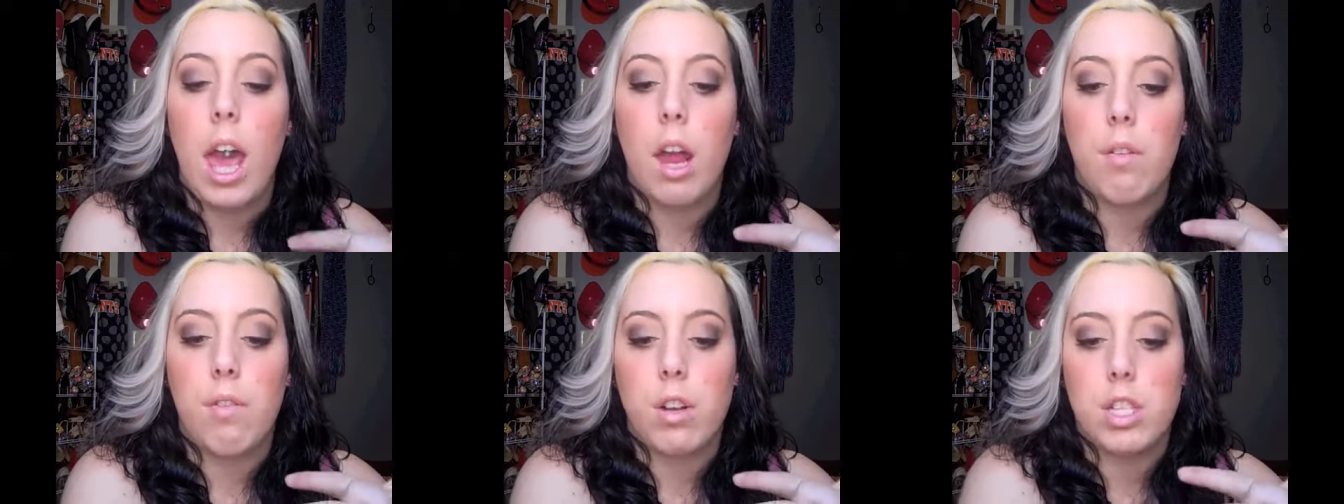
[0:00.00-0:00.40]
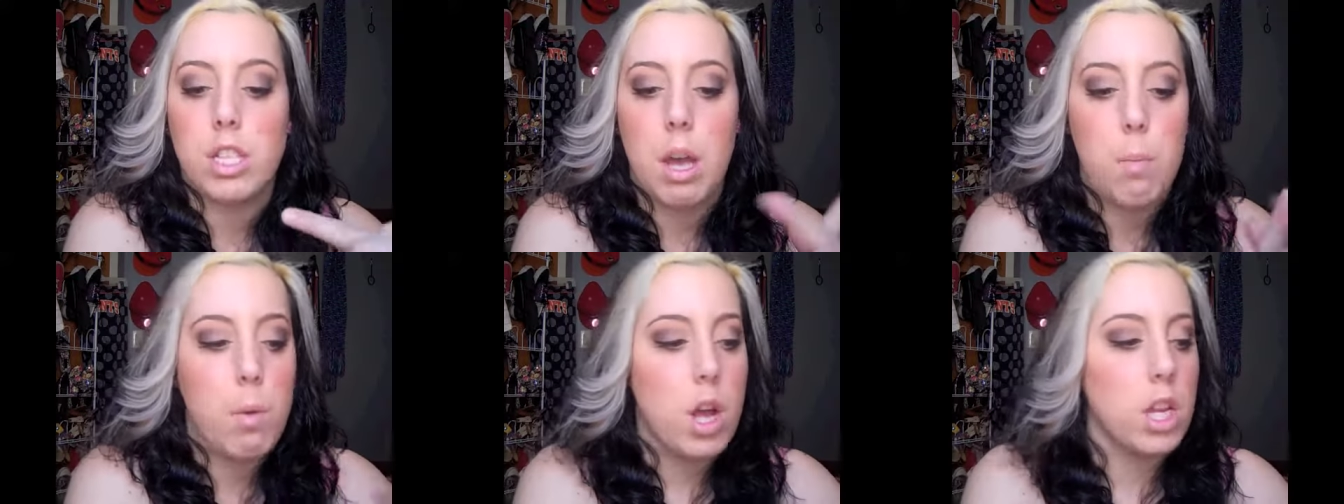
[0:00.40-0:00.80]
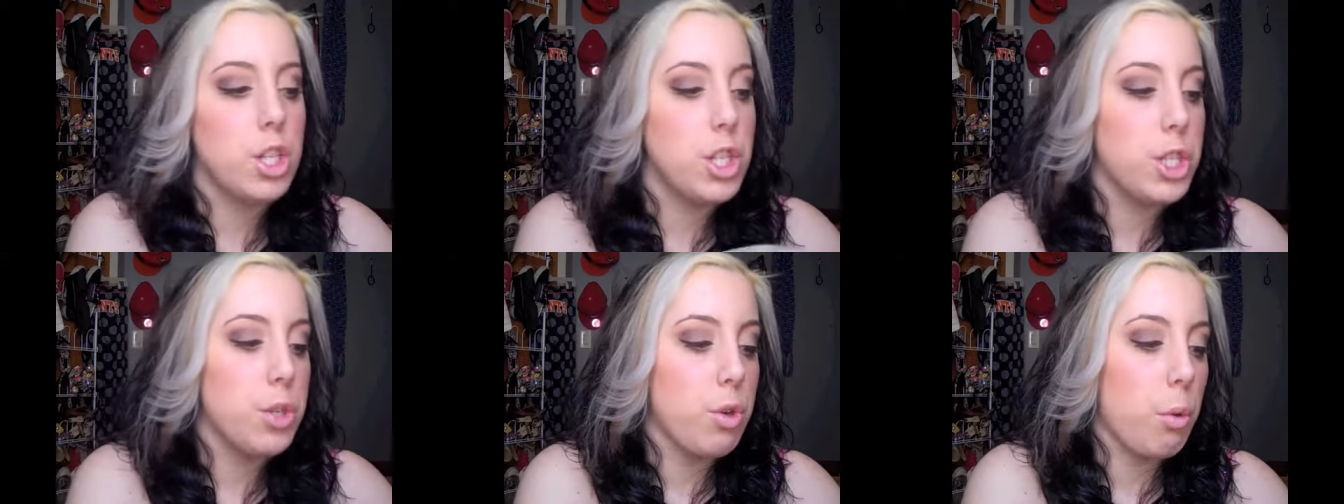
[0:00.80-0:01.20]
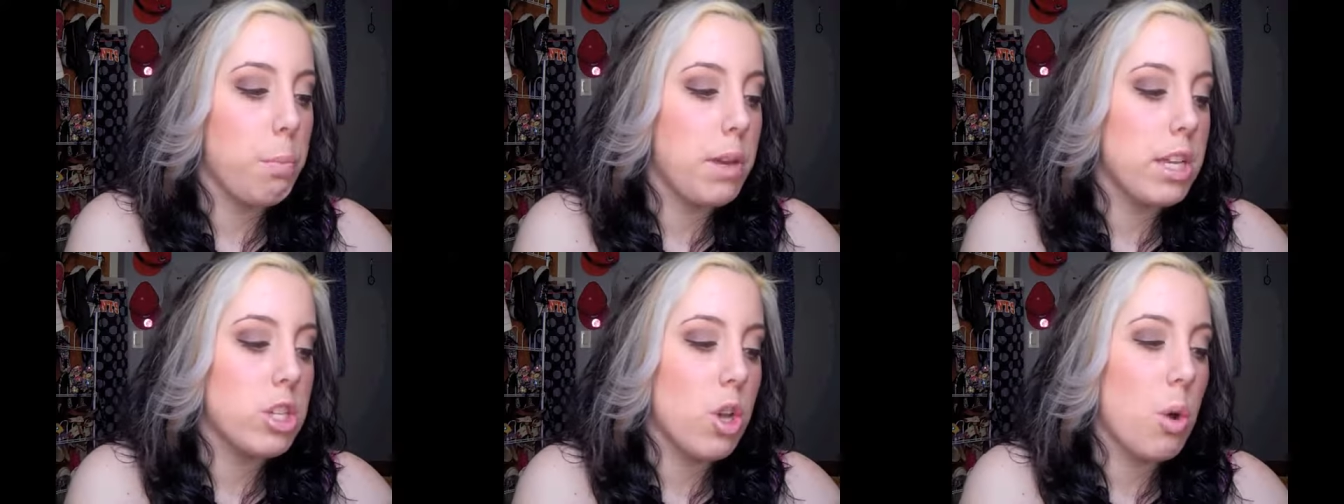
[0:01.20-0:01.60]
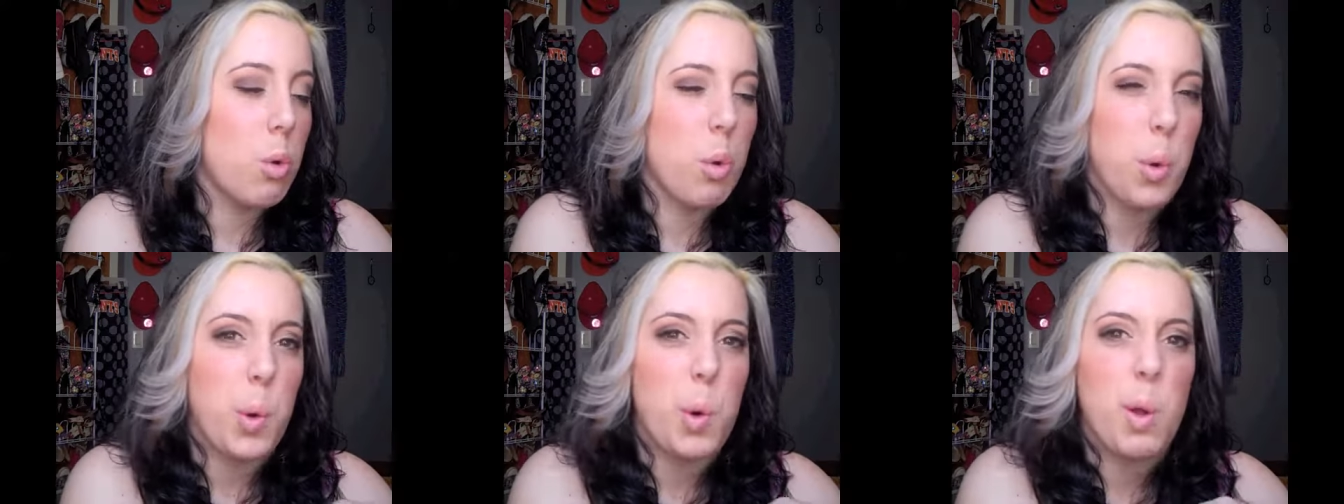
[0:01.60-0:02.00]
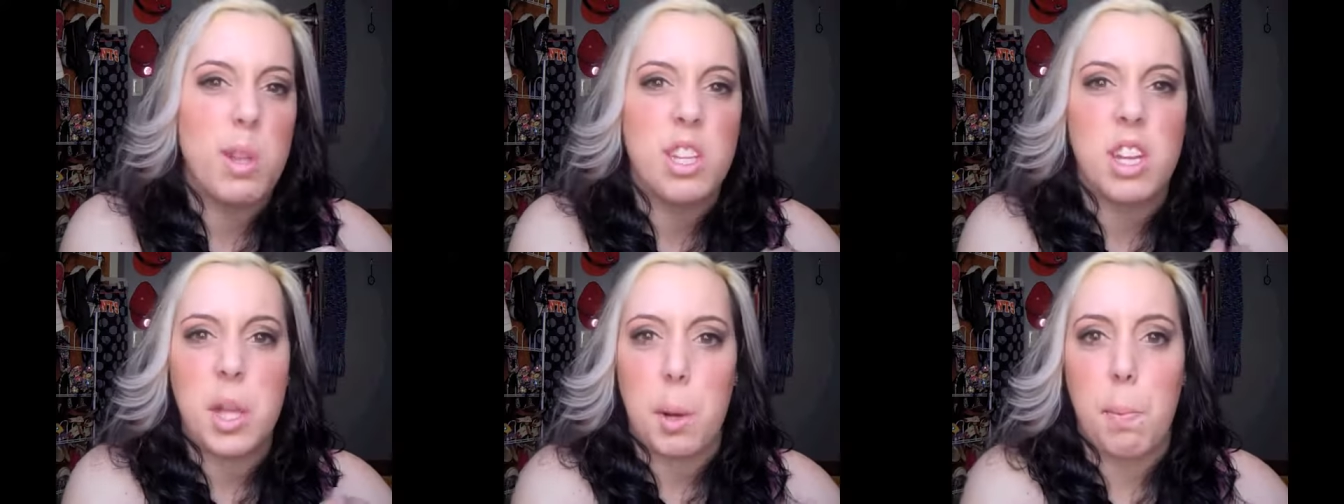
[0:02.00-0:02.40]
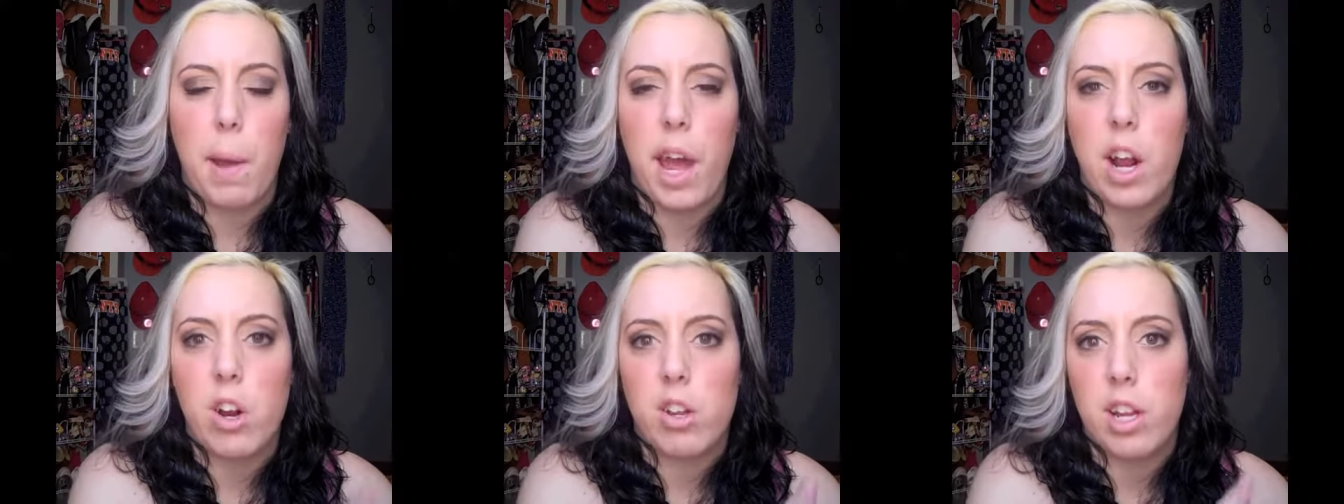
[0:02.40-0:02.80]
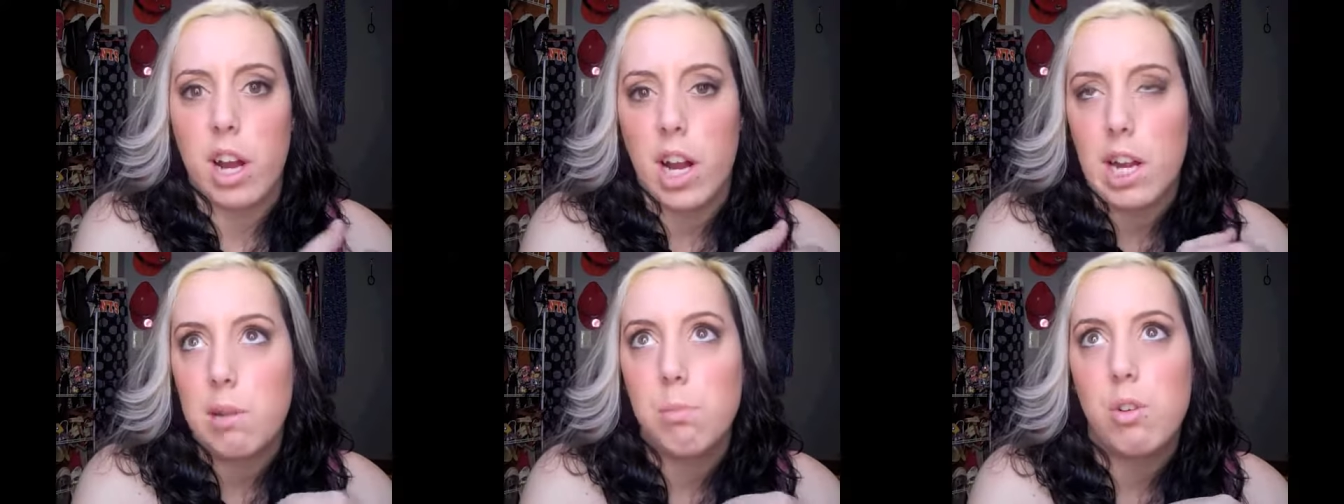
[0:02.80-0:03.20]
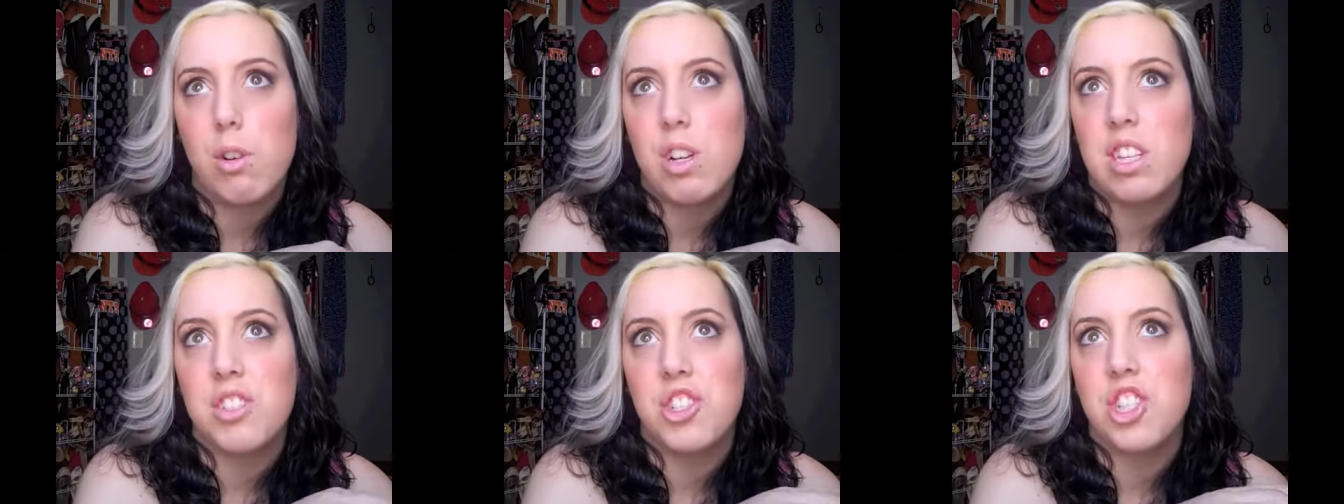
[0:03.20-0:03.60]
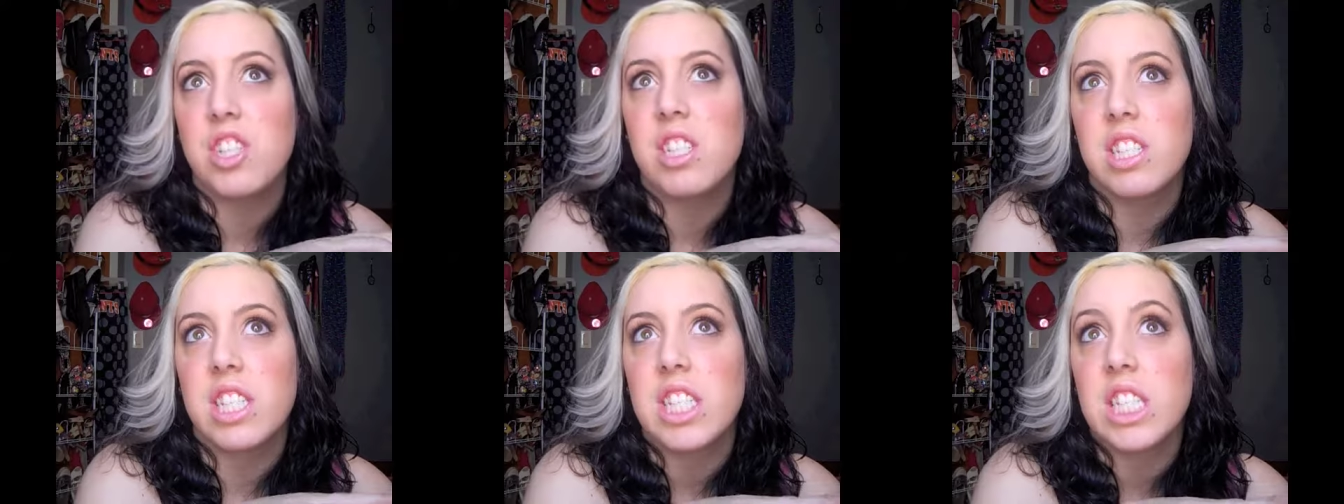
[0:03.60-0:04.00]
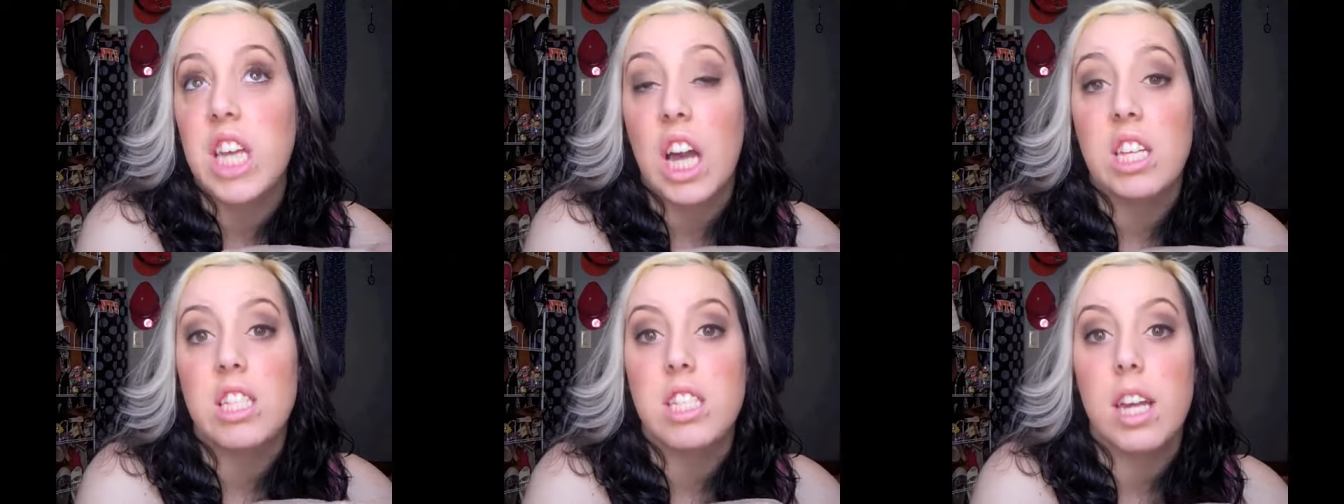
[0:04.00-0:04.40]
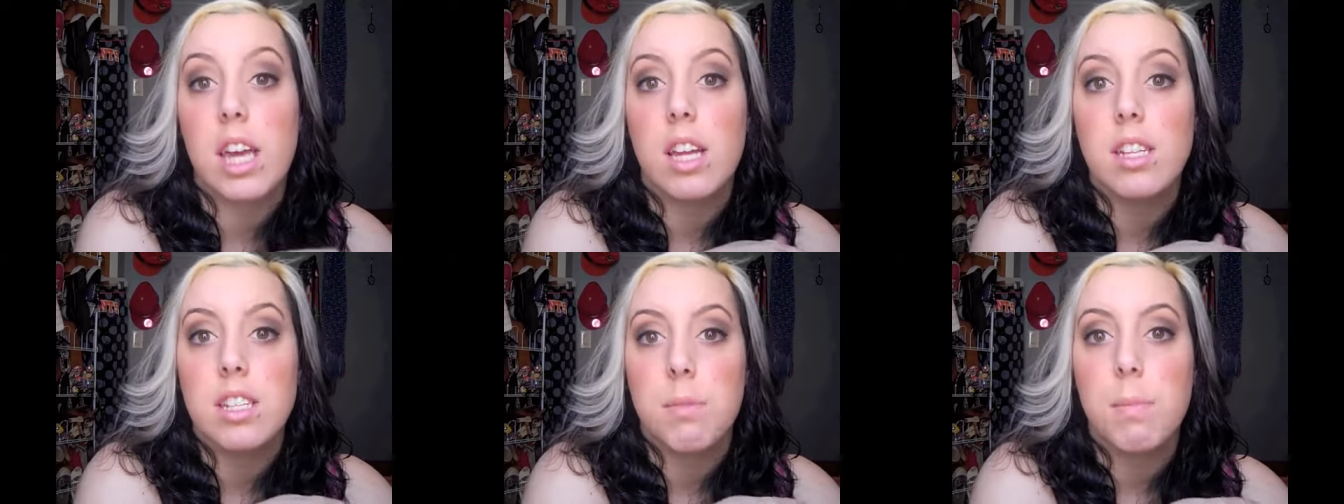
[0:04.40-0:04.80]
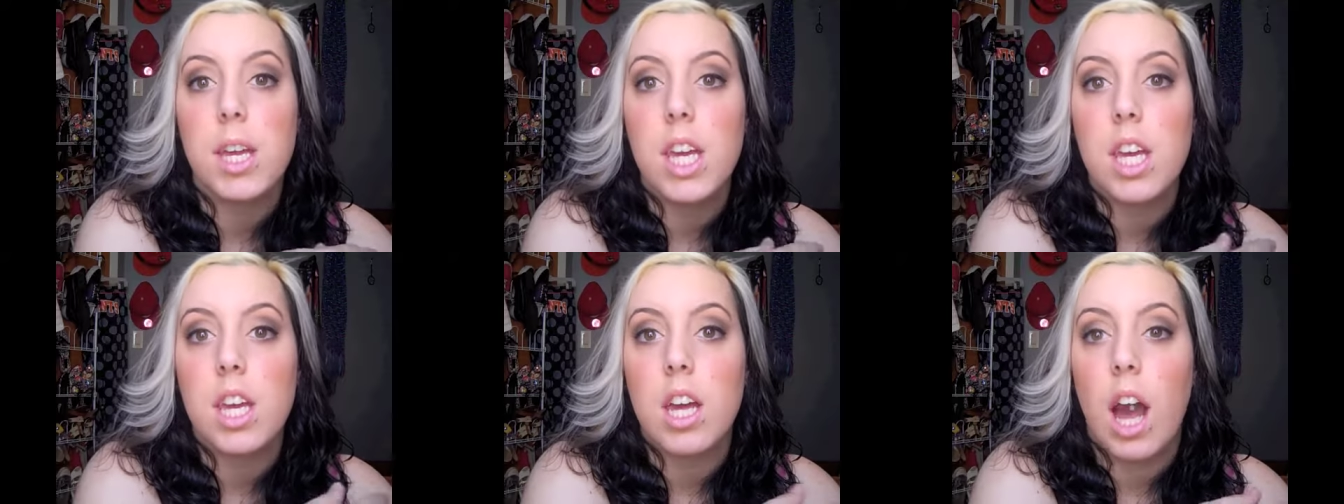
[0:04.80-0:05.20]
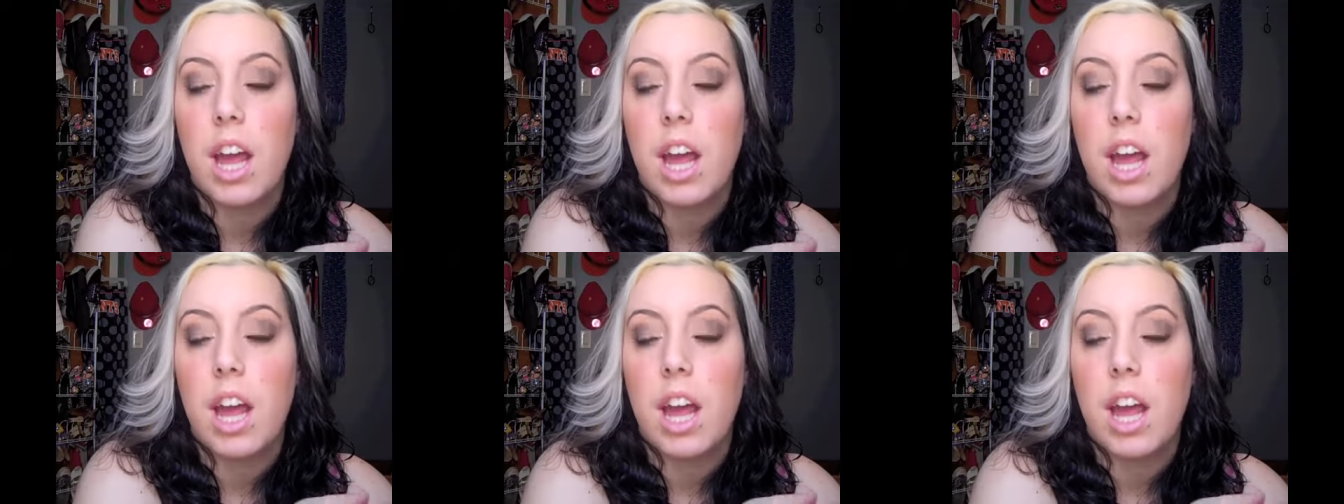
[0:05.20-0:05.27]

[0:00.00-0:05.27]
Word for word: And for someone to be so cruel to their pet or their animal is just disgusting to me.